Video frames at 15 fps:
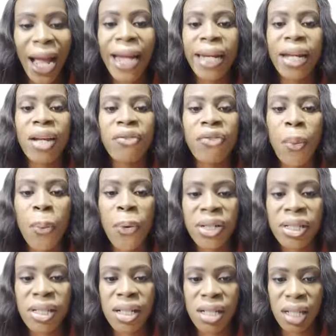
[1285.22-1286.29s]
And then for
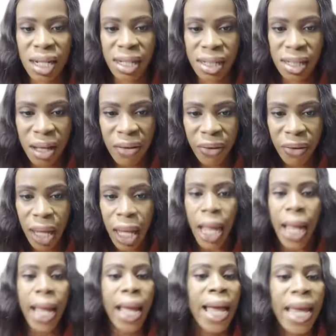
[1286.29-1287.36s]
processed cassava,
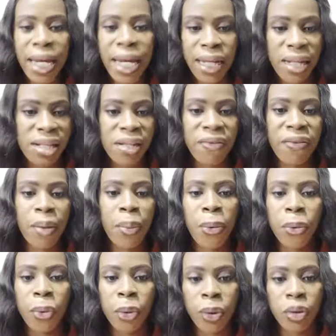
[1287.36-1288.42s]
any cassava
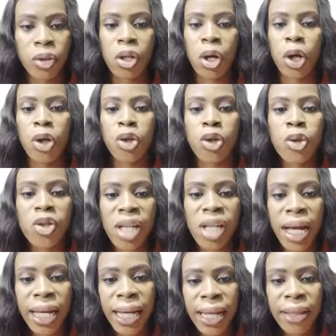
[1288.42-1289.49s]
products, you
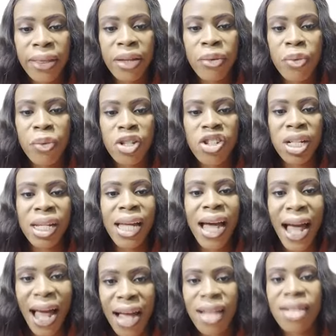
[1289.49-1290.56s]
target the region that
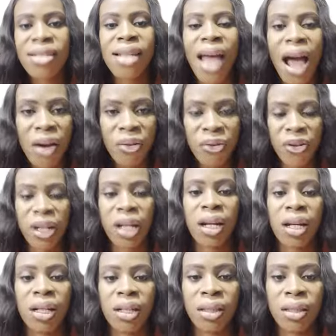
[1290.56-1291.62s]
has
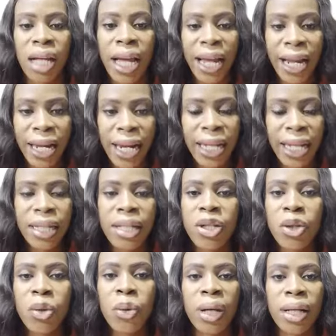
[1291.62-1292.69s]
Africans, like the
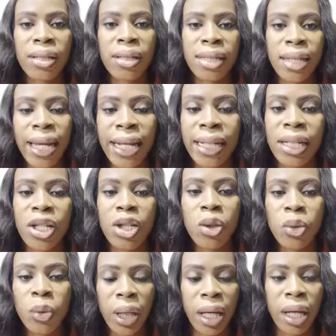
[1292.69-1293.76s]
US, like
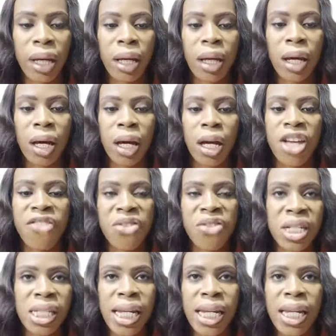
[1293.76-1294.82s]
the UK. If
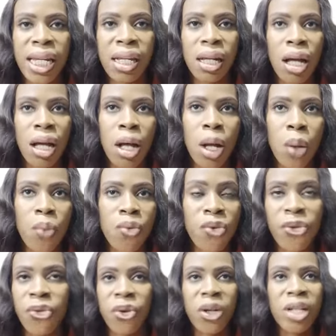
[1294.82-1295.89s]
you're sending,
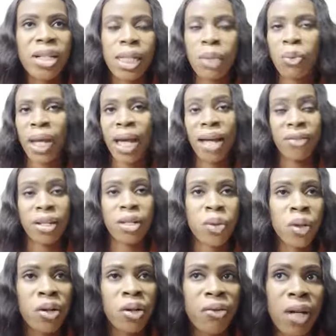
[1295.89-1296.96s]
for instance, there's
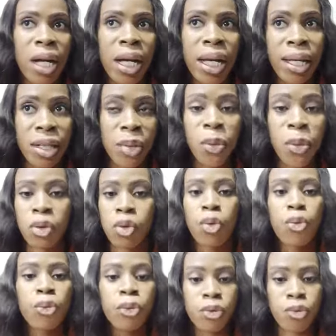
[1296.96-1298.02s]
one of our exports
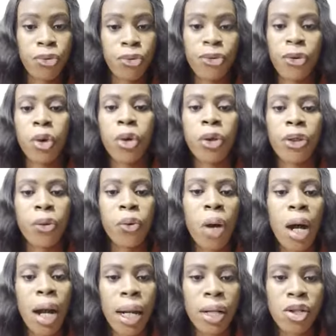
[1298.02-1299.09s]
who follow through
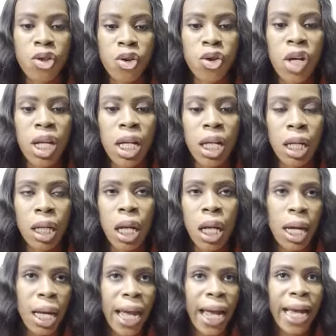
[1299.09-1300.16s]
our training
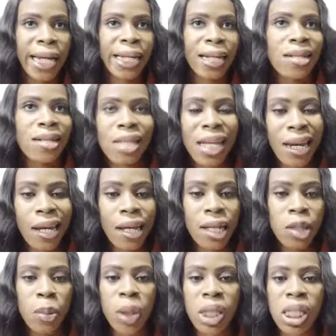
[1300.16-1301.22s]
and then started
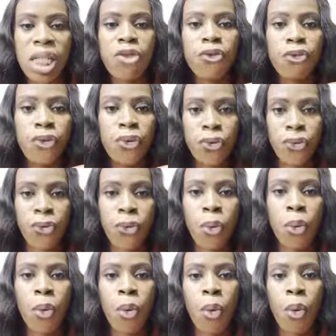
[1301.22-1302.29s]
exporting
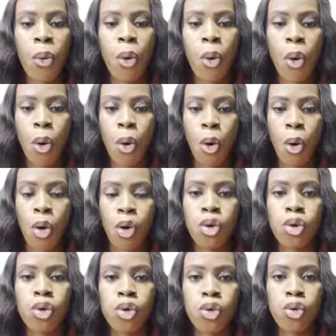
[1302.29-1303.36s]
fufu
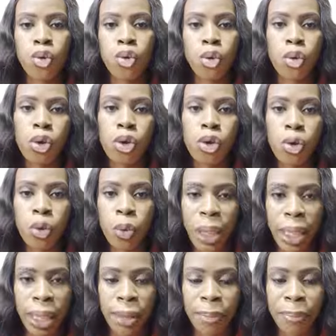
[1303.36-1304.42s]
to
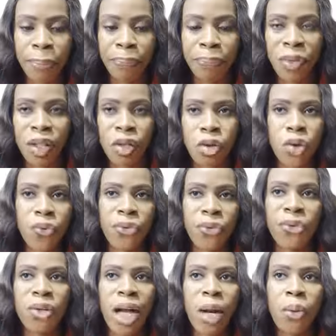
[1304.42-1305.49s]
UK. So
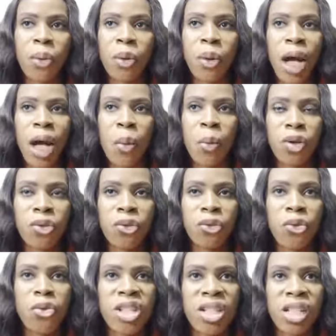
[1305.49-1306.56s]
fufu that we know how much
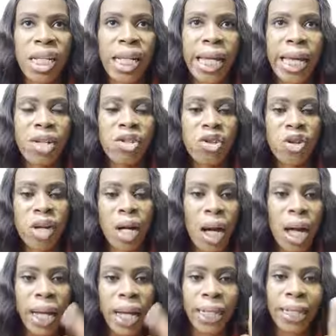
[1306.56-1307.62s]
fufu is in
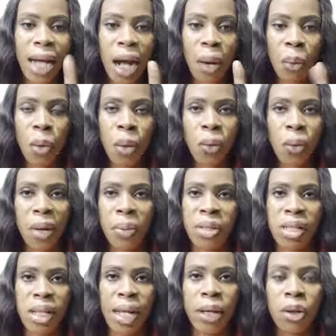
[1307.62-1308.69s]
Nigeria, that one wrap
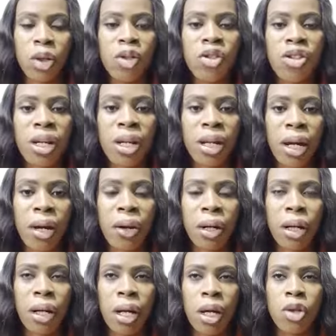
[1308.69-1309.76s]
is like 100
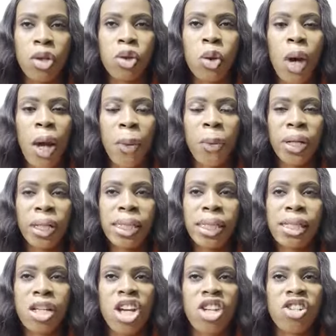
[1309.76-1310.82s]
naira. So
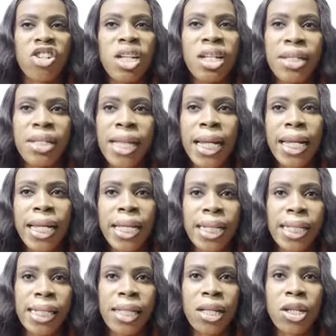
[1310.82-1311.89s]
apparently she's selling
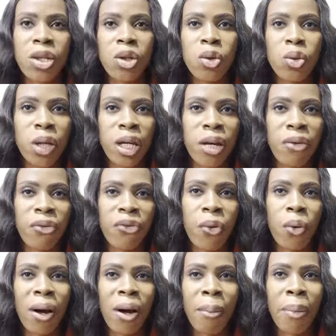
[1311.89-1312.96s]
it in the UK
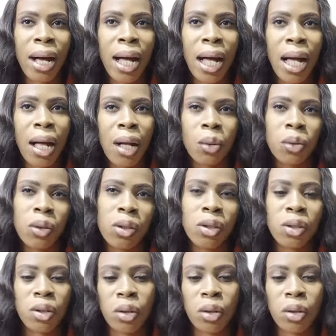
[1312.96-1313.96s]
for about